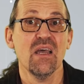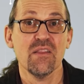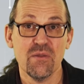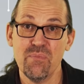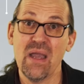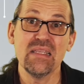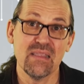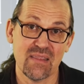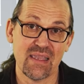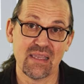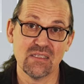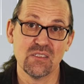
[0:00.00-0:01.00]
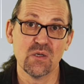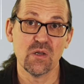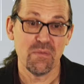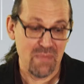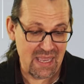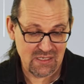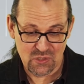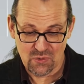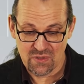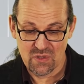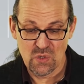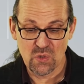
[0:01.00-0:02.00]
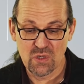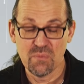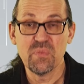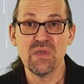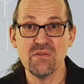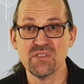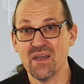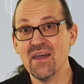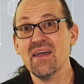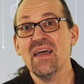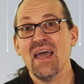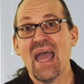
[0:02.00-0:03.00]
The main thing is you've got to make sure that your computer